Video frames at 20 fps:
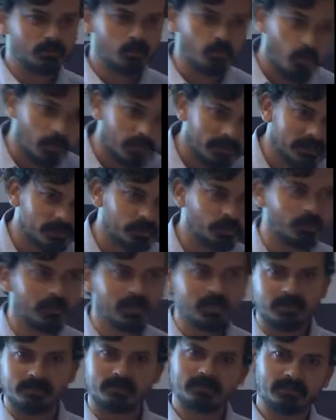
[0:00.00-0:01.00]
look over the
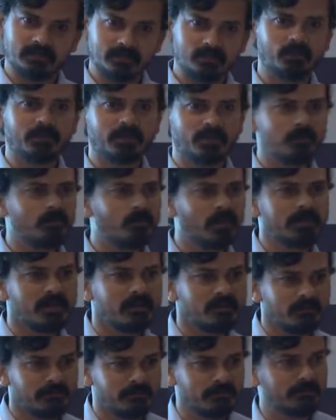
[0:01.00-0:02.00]
shoulder and say, okay, what
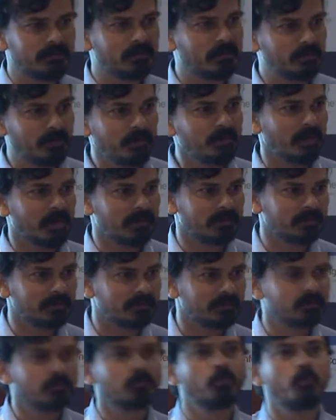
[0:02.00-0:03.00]
kind of uh, people are
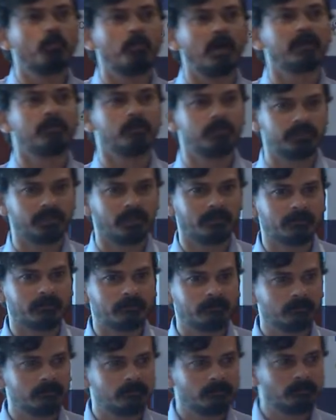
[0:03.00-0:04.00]
these who buy bhujia,
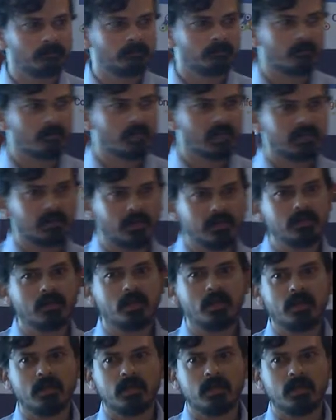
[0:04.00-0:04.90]
right?